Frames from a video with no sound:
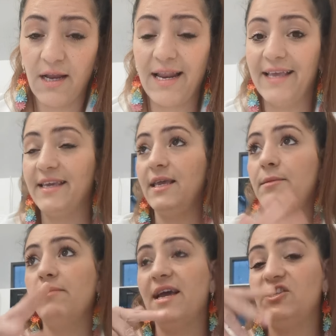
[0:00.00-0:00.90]
like
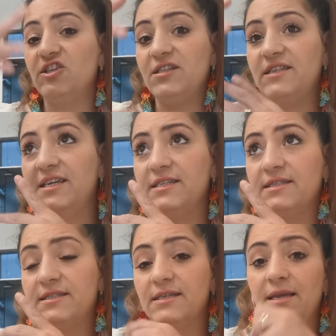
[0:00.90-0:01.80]
imagine
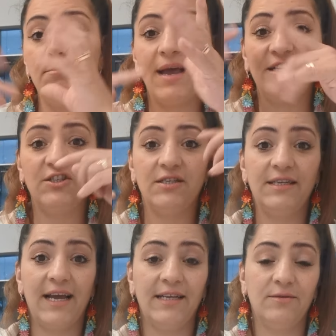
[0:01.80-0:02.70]
this, imagine
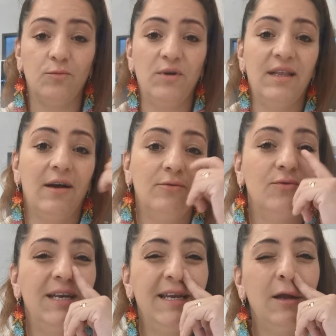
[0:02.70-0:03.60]
that, without
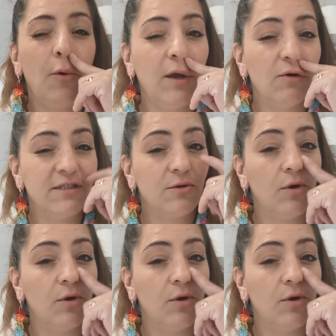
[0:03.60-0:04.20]
really knowing what's